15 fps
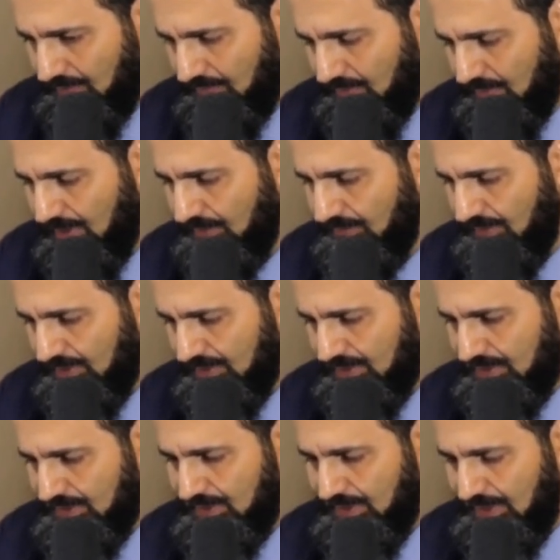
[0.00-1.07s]
forgive
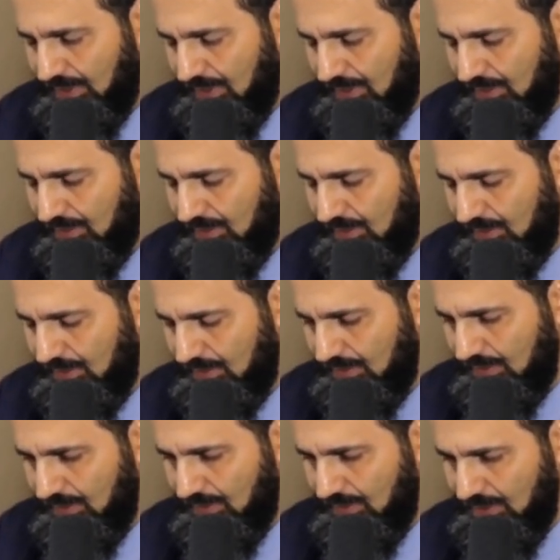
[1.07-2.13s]
us and
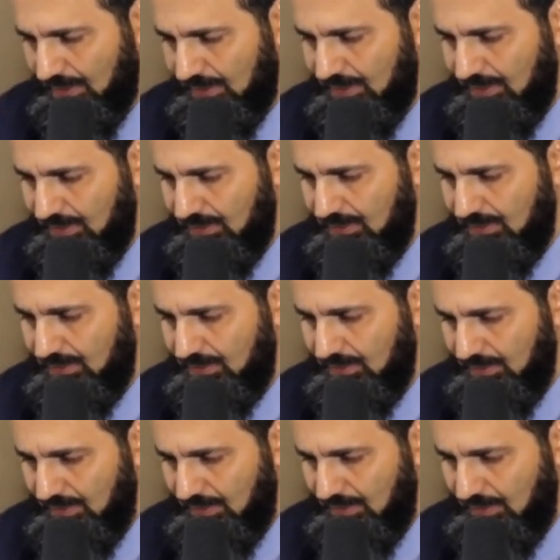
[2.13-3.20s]
grant us
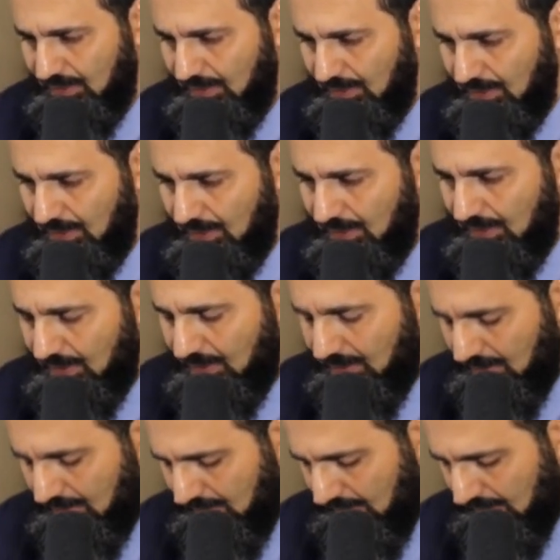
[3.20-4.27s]

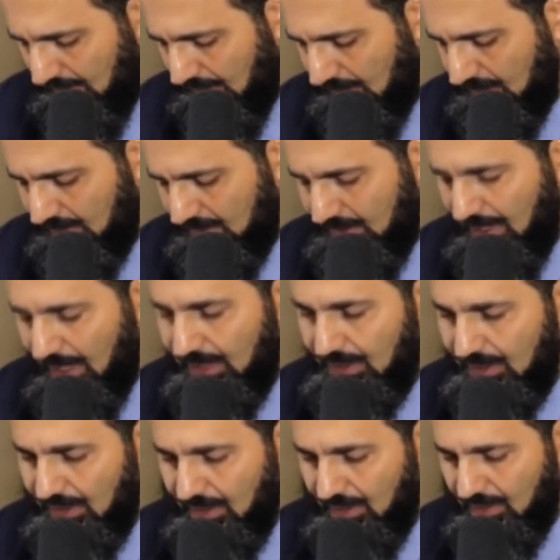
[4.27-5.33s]

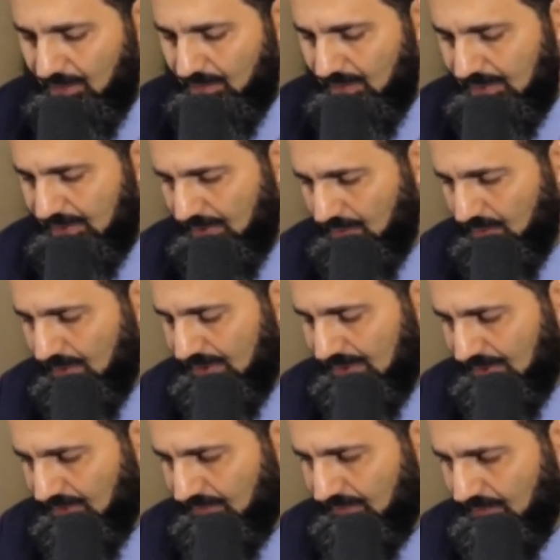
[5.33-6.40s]
understanding. Ya Rabbi, tawbah,
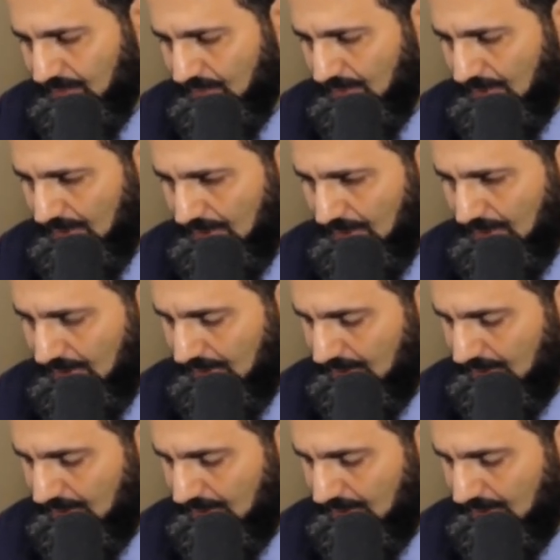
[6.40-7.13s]
astaghfirullah,